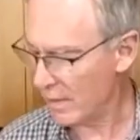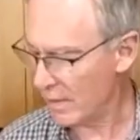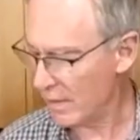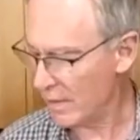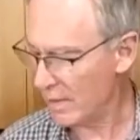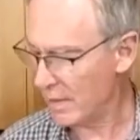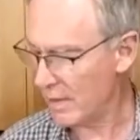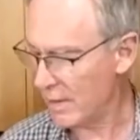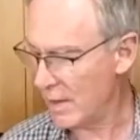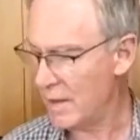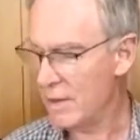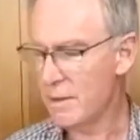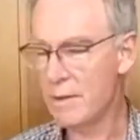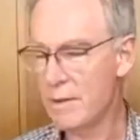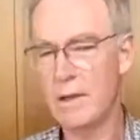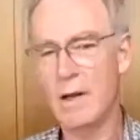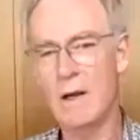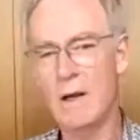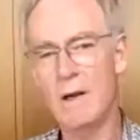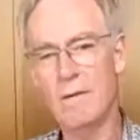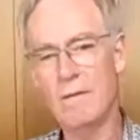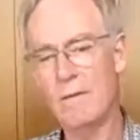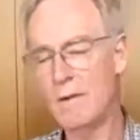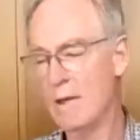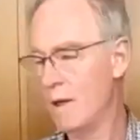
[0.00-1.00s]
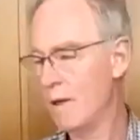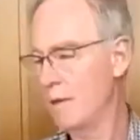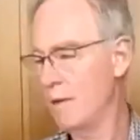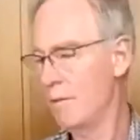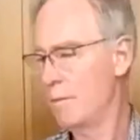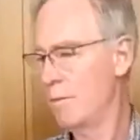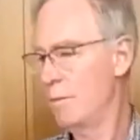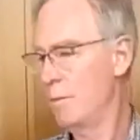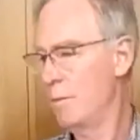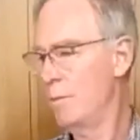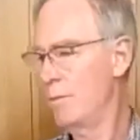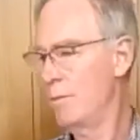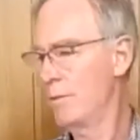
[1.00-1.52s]
in the Hunter have done.
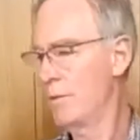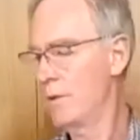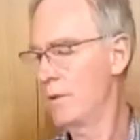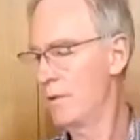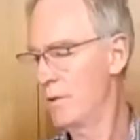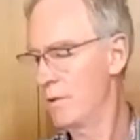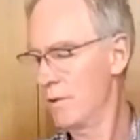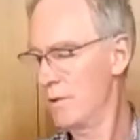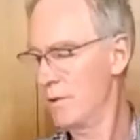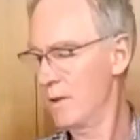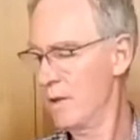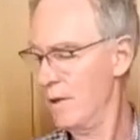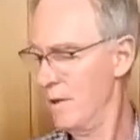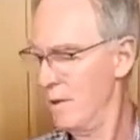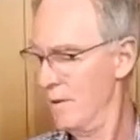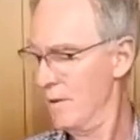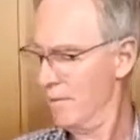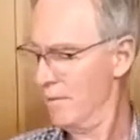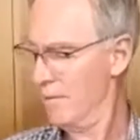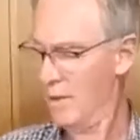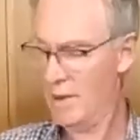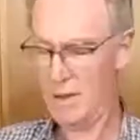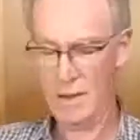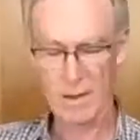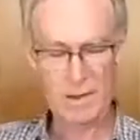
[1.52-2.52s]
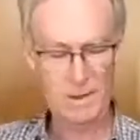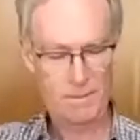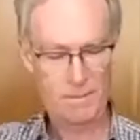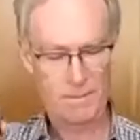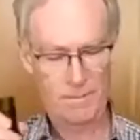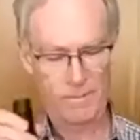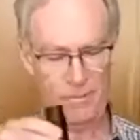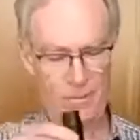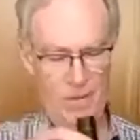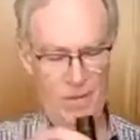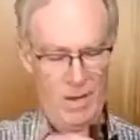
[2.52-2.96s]
Whoops, should go over here.